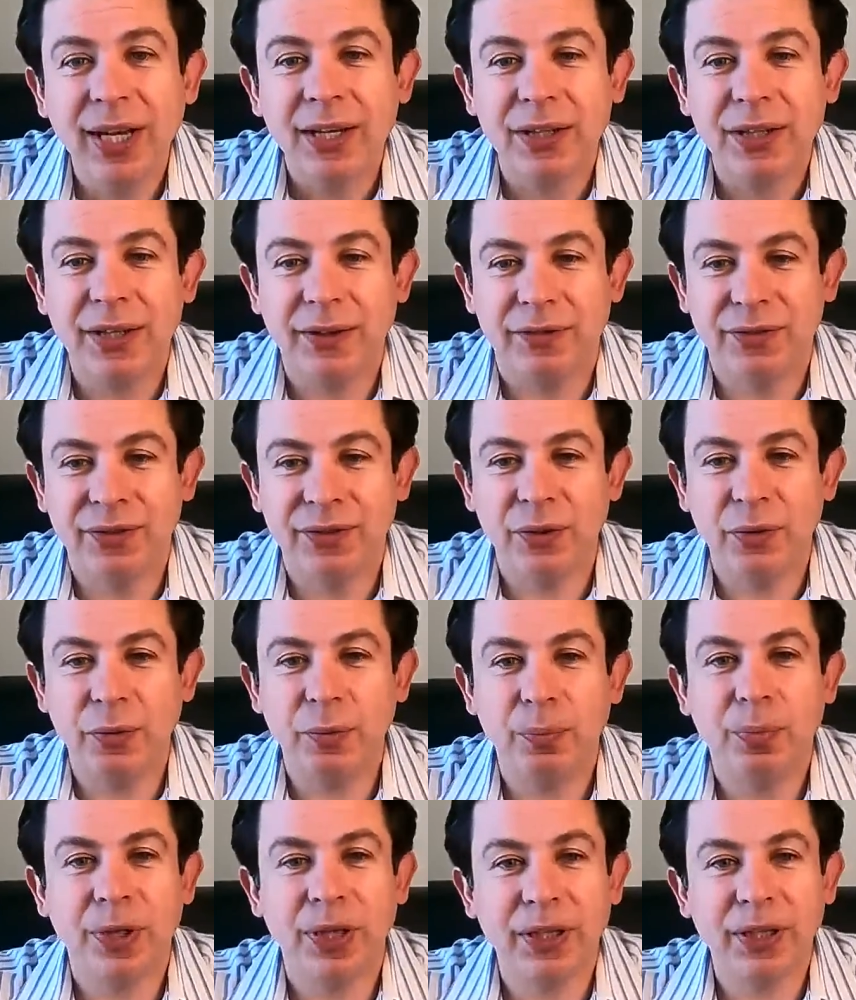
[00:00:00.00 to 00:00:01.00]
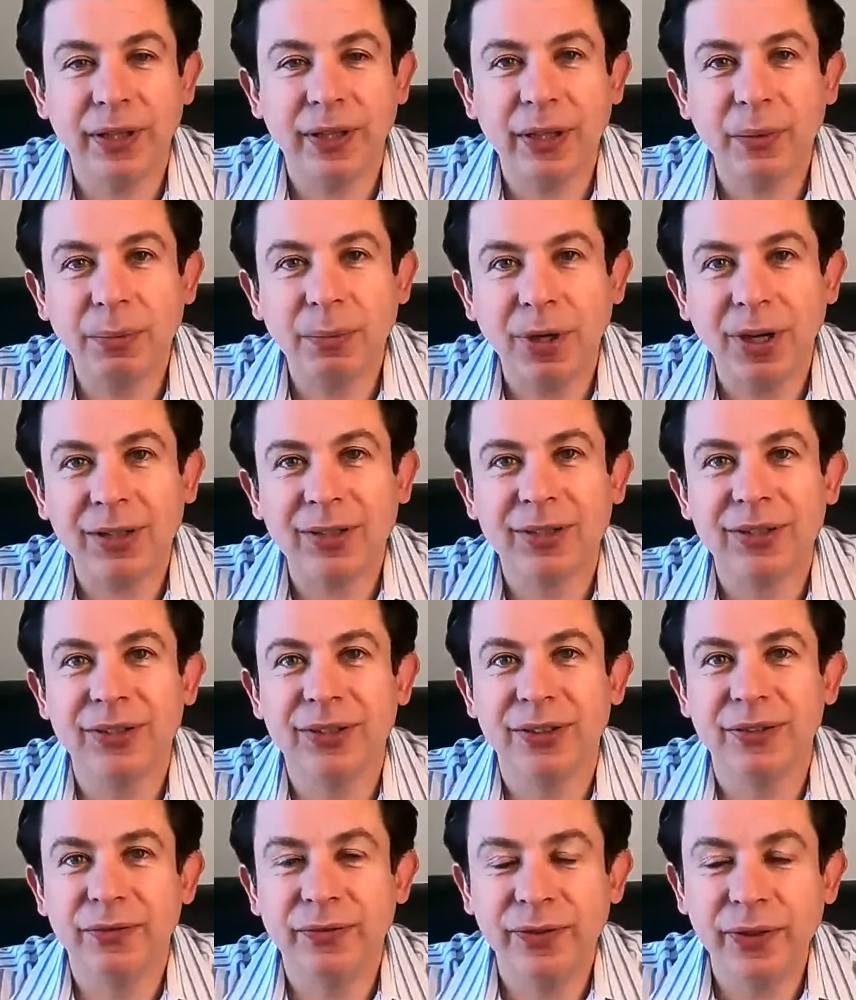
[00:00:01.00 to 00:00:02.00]
You have to bring litter boxes
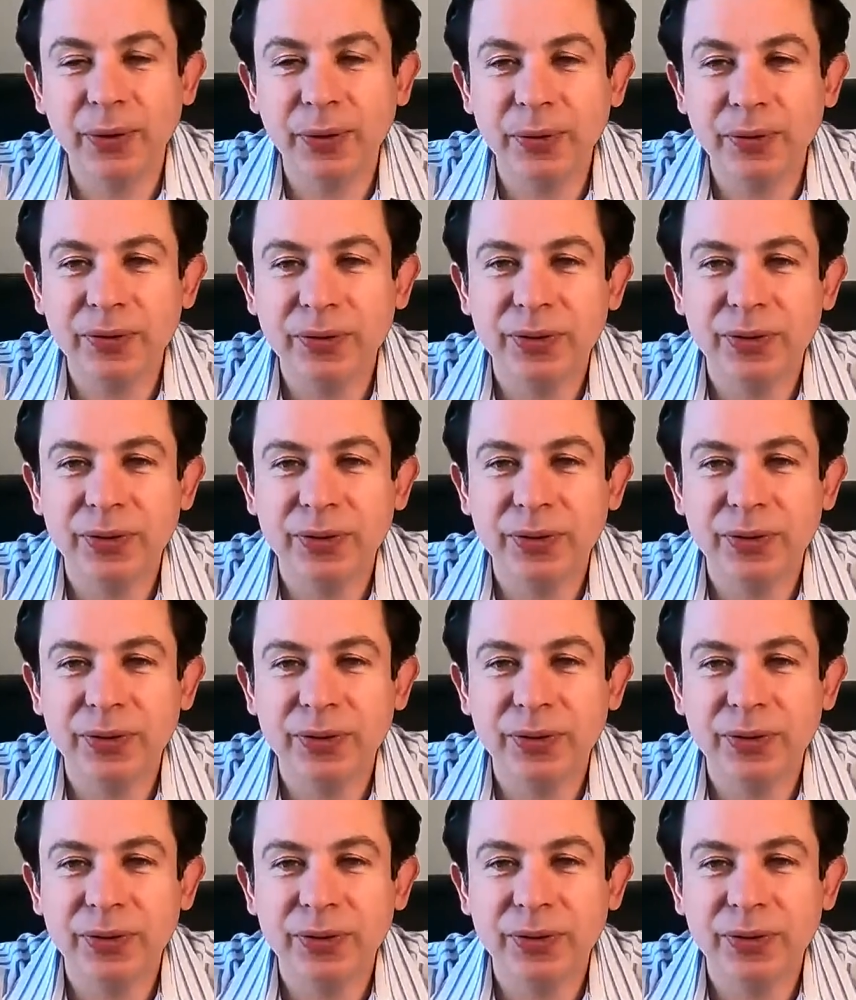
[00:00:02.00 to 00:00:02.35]
and food.